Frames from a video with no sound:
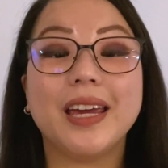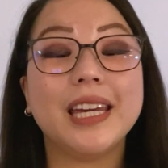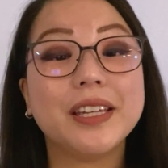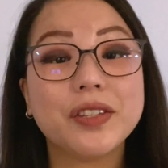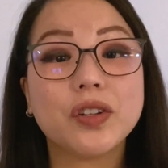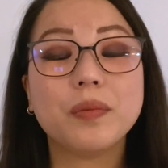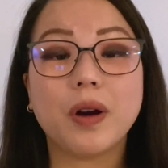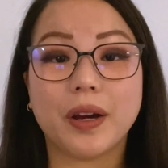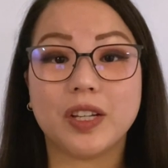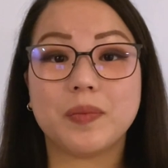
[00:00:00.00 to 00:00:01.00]
Interim
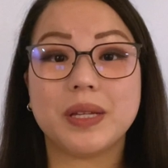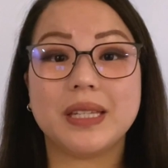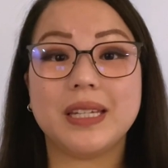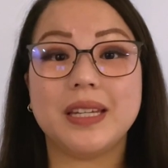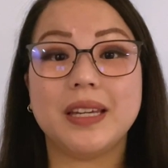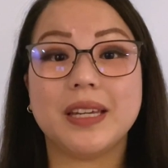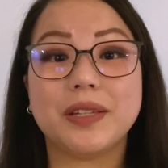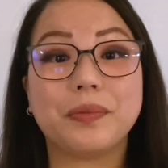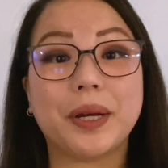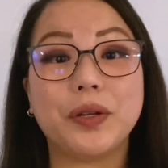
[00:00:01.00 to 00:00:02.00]
occupancy
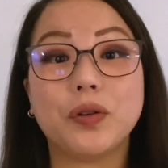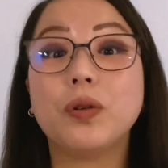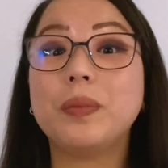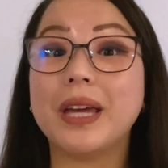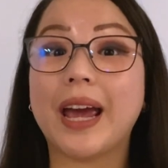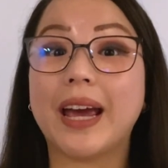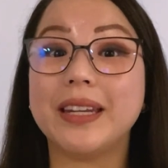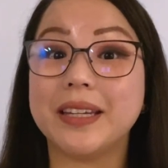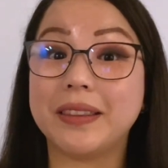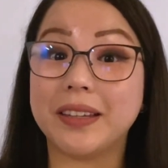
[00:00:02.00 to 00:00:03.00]
is when you'll be
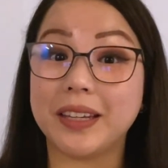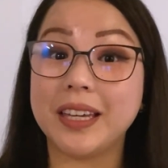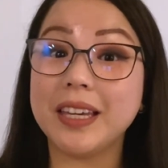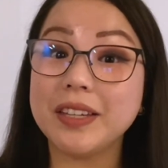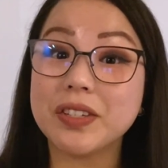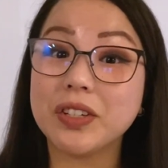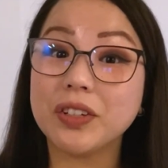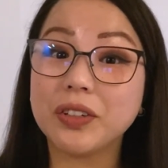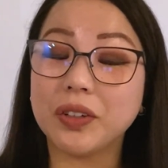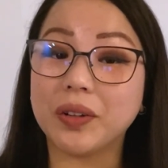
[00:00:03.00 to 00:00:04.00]
handed the keys to
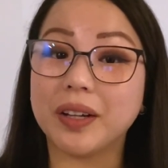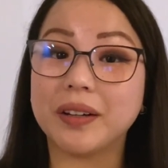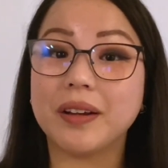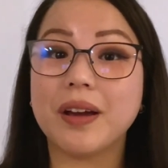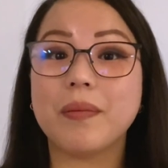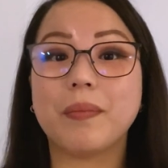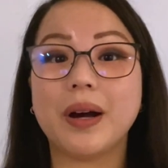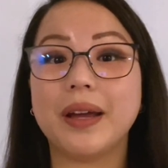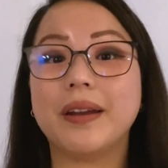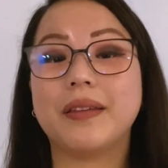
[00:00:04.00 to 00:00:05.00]
your unit,
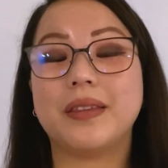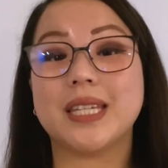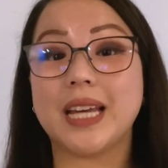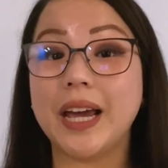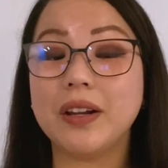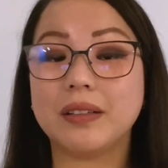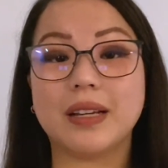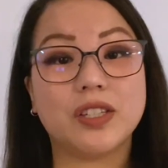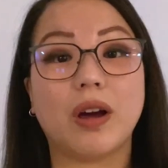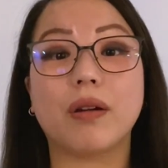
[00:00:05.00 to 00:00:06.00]
but the title
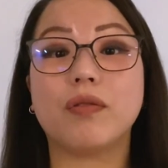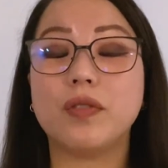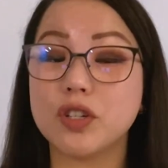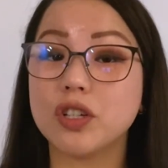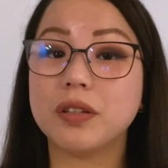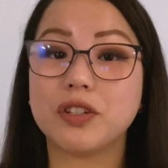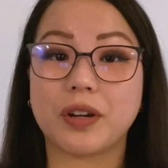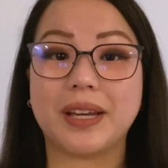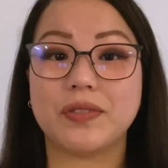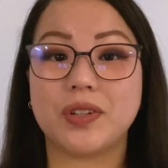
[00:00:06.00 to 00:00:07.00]
has not officially
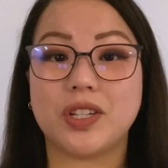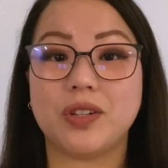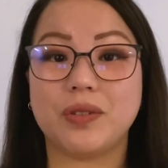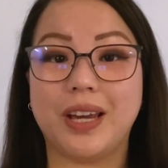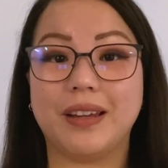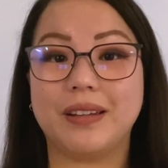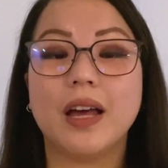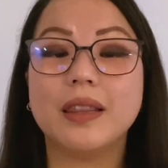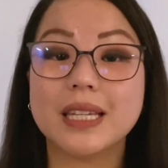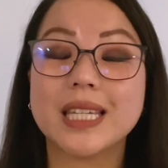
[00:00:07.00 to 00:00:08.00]
transferred to you yet.
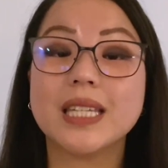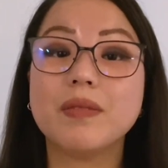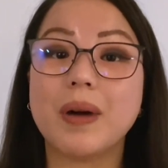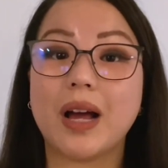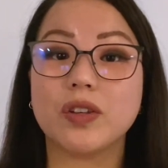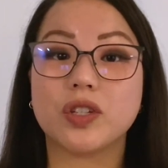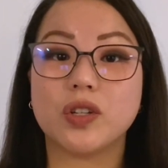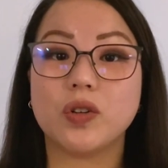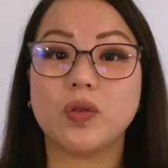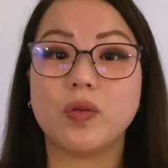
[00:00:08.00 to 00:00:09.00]
This is a
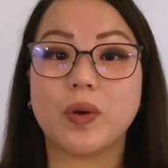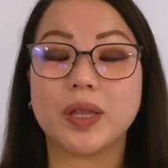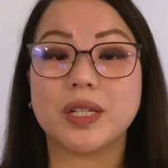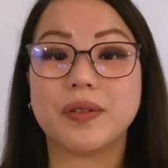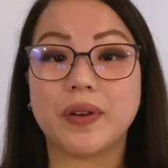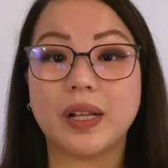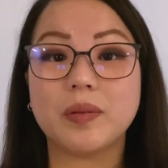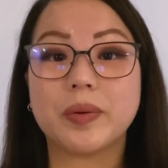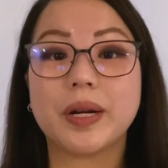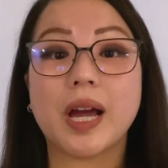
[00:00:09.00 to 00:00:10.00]
milestone where the
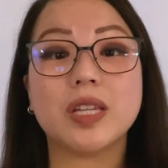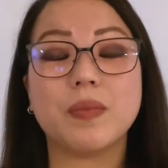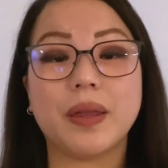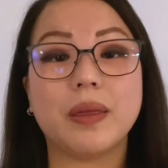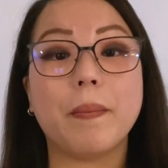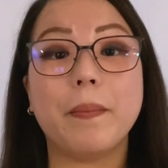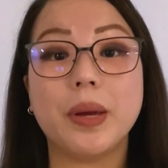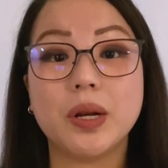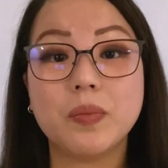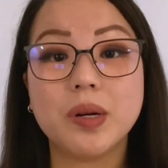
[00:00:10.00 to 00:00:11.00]
developer has met the
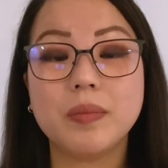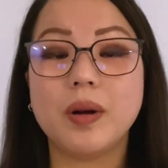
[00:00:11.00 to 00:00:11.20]
minimum